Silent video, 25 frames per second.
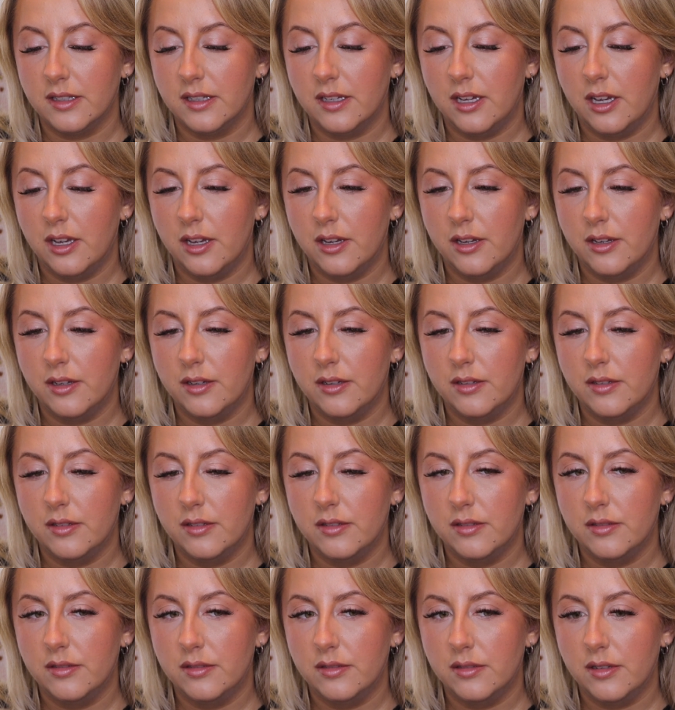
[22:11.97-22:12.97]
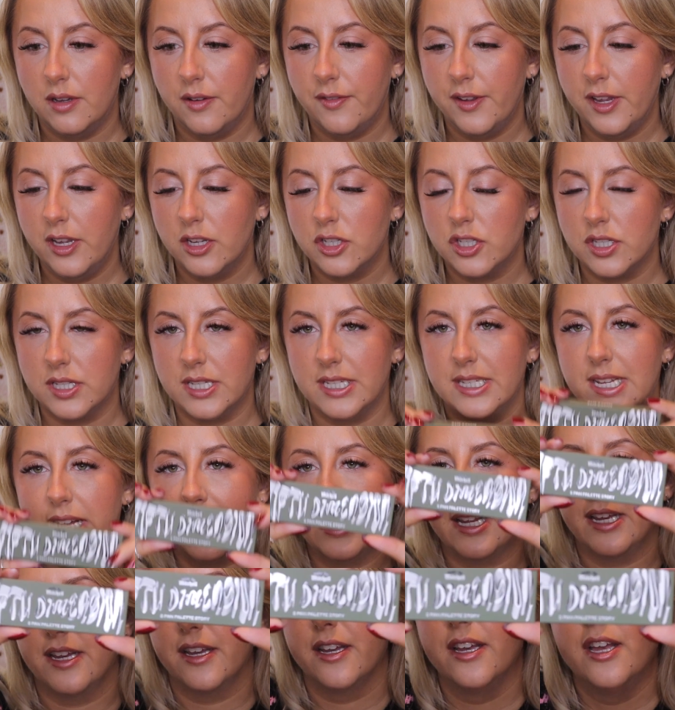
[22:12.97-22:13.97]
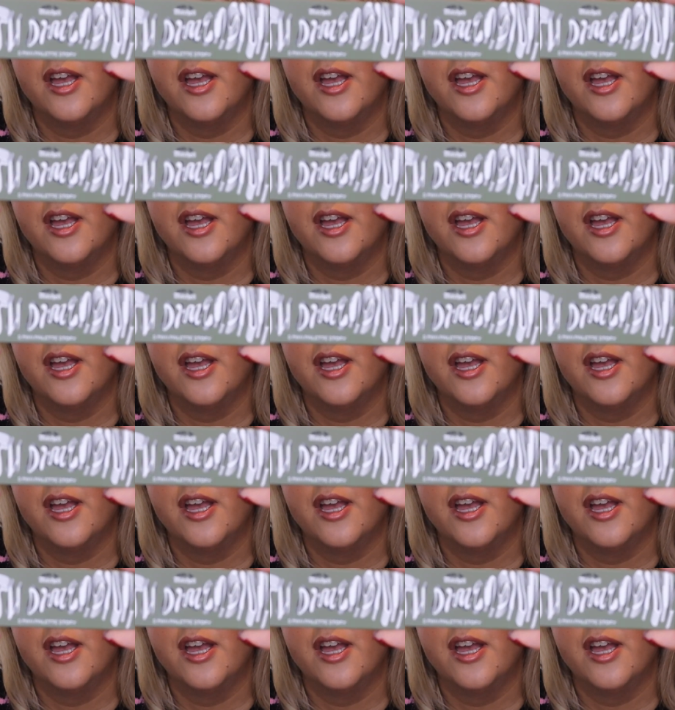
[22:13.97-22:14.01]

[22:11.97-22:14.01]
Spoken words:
I think I just need to edit it.